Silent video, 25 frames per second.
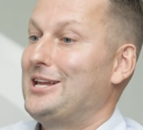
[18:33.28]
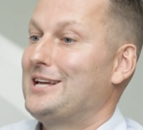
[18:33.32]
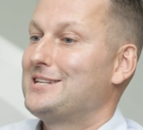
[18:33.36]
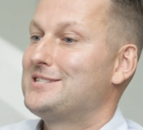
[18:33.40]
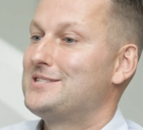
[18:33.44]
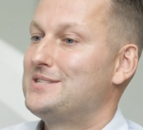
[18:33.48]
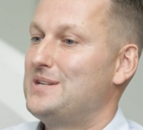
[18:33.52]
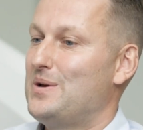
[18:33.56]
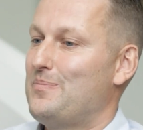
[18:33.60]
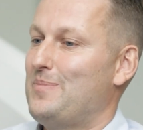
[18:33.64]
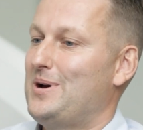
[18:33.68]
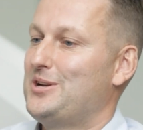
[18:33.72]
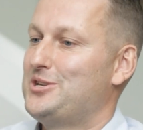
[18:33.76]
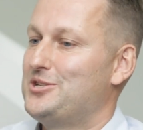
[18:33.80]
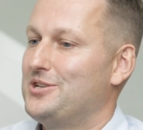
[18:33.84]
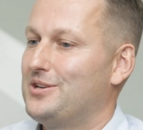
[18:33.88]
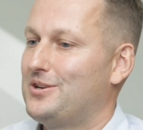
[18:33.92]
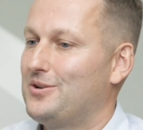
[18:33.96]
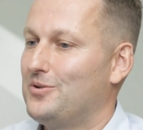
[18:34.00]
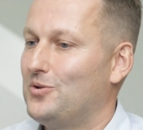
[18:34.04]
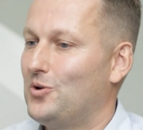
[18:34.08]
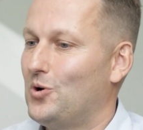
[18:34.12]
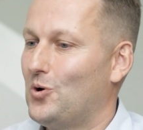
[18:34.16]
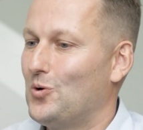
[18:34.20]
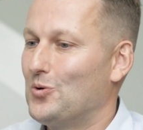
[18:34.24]
That's the magic,
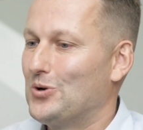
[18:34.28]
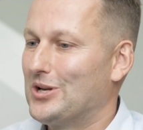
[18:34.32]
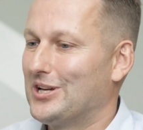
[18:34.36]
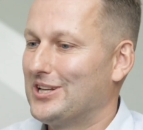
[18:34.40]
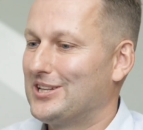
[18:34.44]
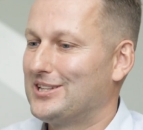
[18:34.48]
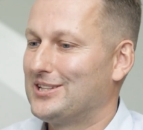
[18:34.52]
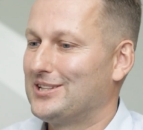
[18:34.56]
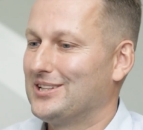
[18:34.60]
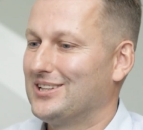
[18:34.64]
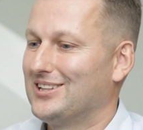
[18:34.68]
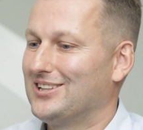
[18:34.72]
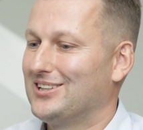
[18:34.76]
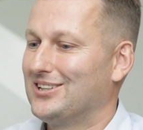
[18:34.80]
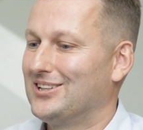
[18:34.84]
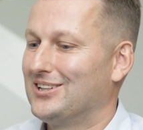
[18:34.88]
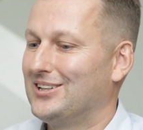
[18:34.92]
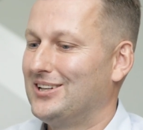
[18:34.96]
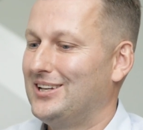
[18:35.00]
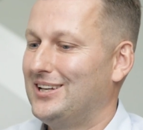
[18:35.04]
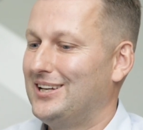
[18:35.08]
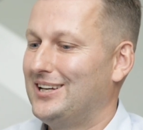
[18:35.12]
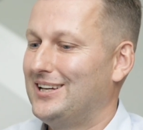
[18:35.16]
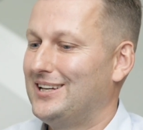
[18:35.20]
you know, that